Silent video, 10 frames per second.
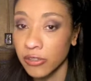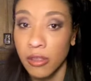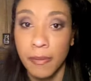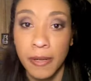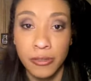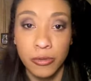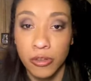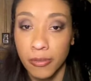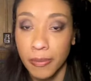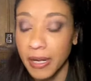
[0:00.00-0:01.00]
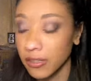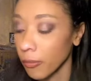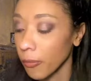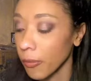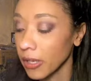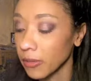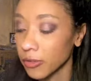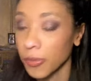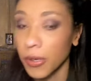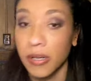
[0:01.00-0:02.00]
A sponge will just deposit way too
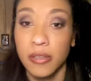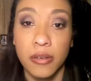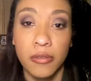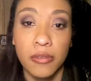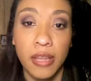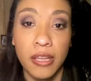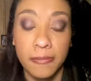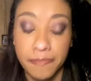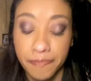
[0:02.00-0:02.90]
much product on your skin.